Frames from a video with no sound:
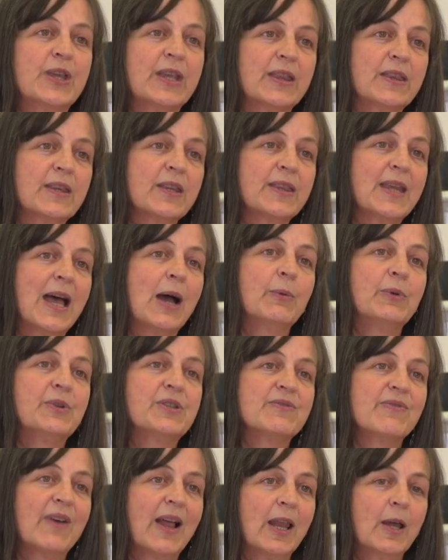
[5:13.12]
think that that will
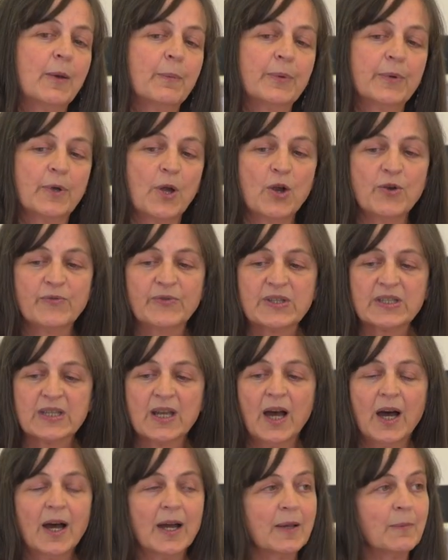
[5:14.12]
develop over
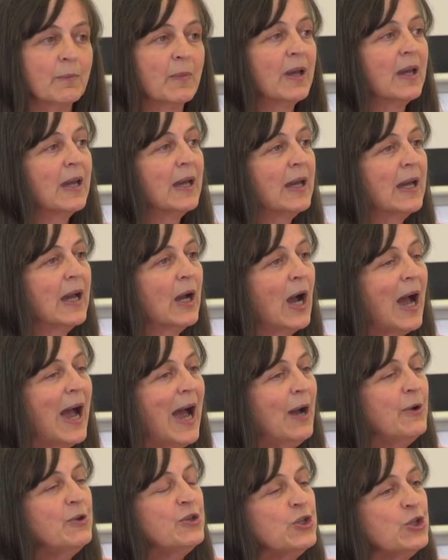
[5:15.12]
time?
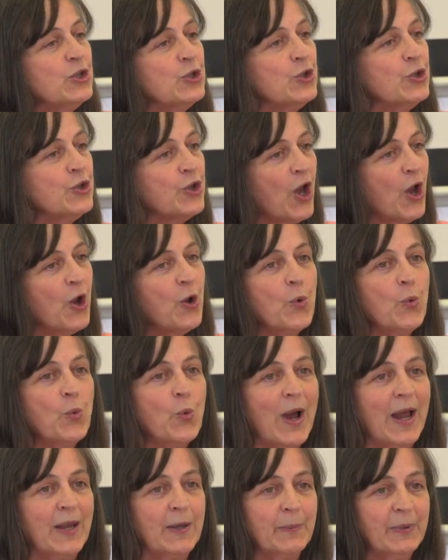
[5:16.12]
How do you know
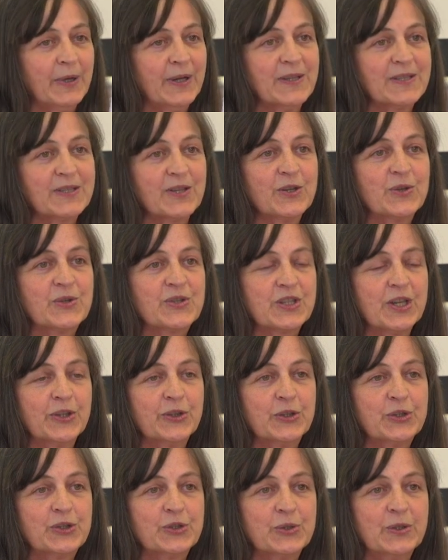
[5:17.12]
when a person who's
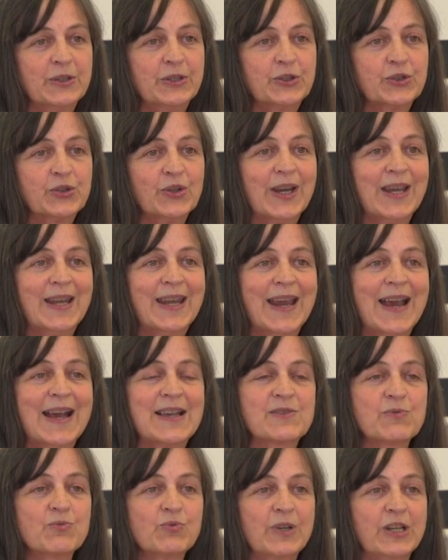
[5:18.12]
done the doula training
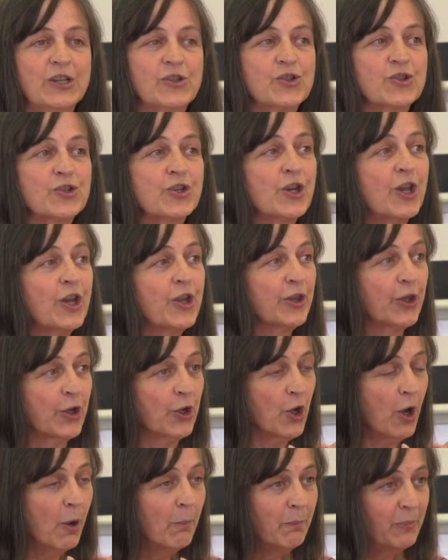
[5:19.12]
has reached the
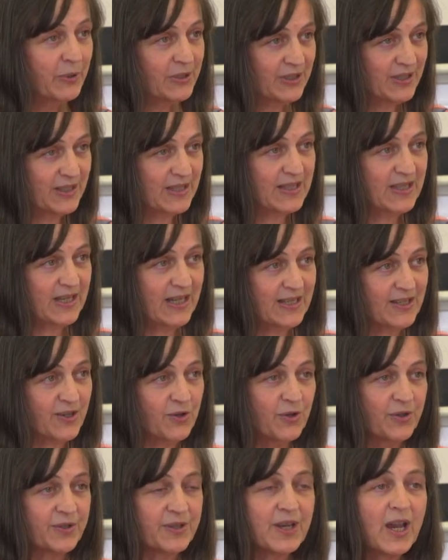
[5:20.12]
competencies?
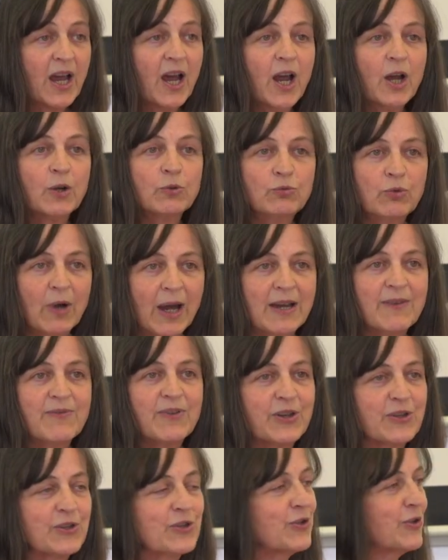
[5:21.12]
Because
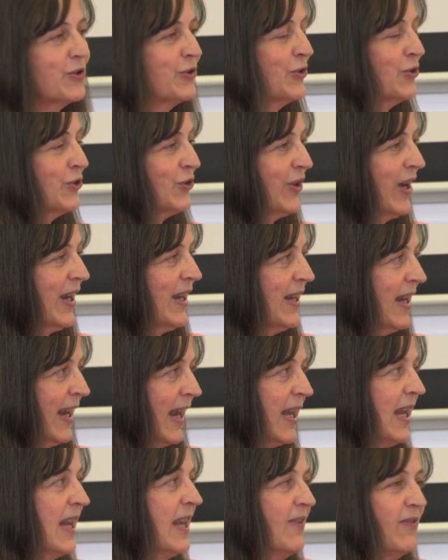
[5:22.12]
arriving to do the training
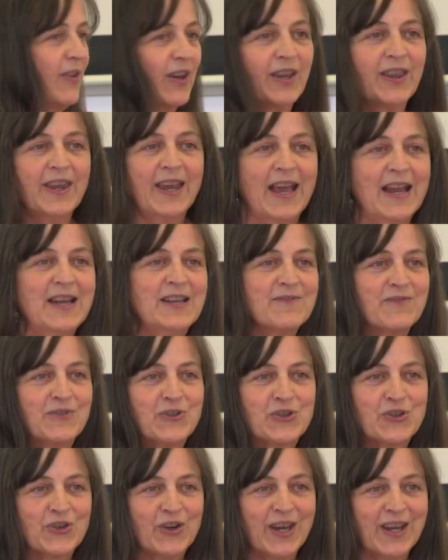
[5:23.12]
and leaving at the end of the
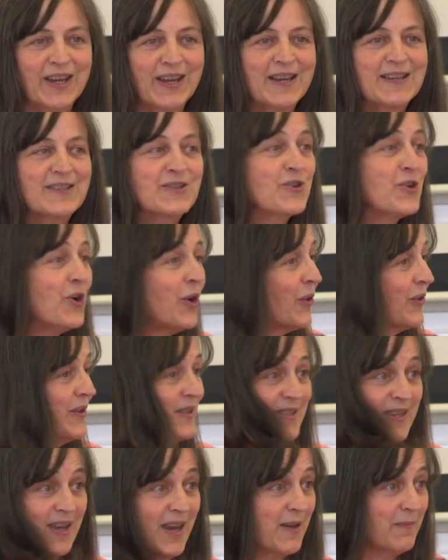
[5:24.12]
training is not the
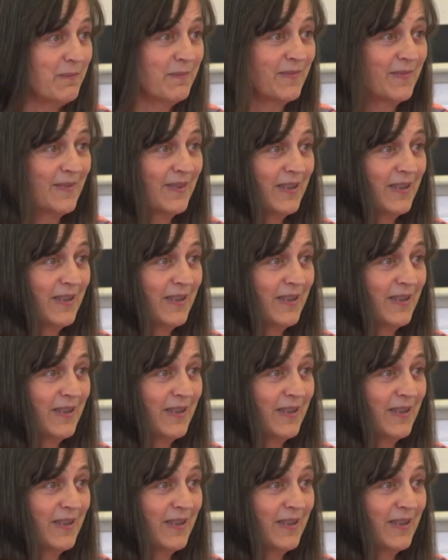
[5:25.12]
same